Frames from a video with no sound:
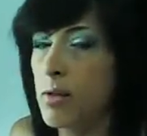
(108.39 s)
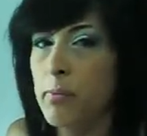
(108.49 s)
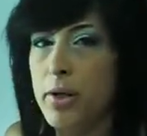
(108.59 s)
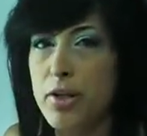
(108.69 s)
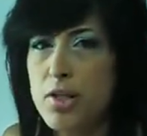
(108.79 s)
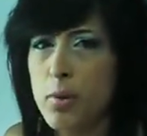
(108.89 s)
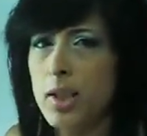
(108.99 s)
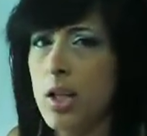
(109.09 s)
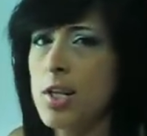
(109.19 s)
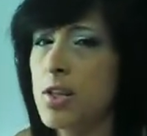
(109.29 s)
Peter's the one
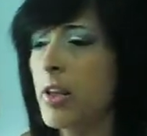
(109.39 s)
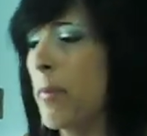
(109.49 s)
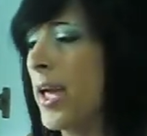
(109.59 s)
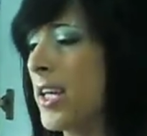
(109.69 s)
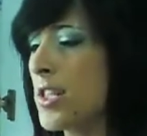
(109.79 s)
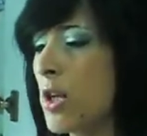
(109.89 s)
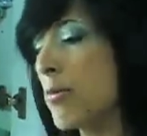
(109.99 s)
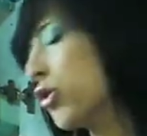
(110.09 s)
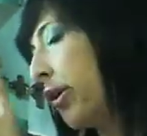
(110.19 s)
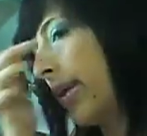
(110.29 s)
that does all the baking, so I'm
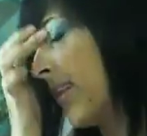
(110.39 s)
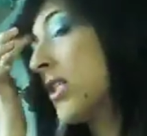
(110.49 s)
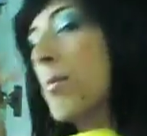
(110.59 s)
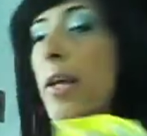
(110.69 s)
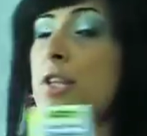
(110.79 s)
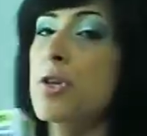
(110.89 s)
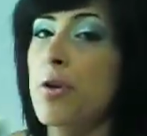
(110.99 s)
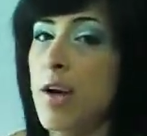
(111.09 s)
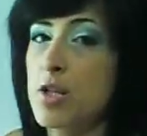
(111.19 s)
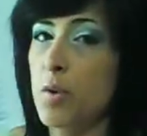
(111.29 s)
sure he'll explain to
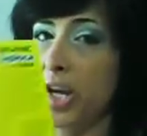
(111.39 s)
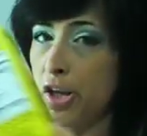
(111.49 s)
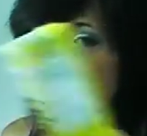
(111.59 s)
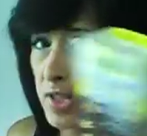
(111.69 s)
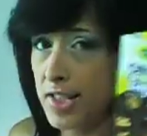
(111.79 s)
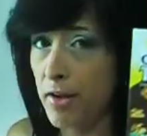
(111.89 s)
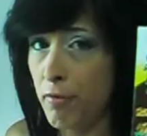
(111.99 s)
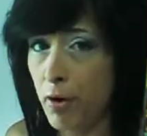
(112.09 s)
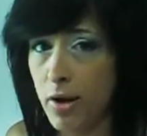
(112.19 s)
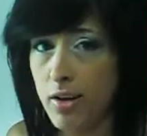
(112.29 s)
you guys what he uses it
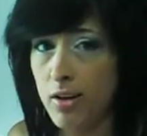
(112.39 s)
for.